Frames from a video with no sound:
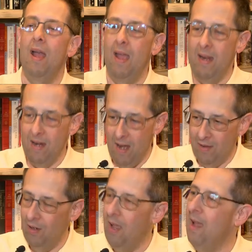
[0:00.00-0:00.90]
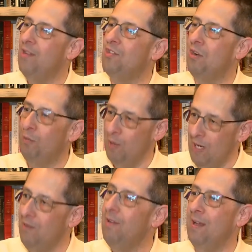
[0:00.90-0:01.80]
in another case of
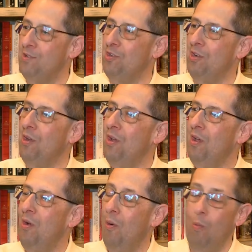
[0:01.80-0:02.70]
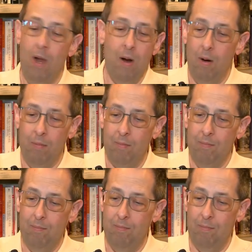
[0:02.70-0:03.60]
reinvention, where,
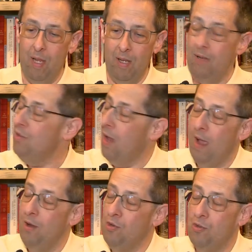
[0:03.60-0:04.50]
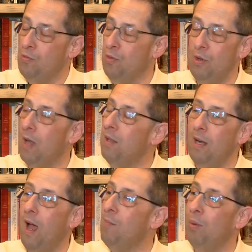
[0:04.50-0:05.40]
in this case, nothing
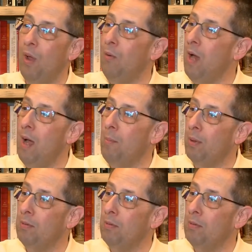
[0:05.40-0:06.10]
got blown up.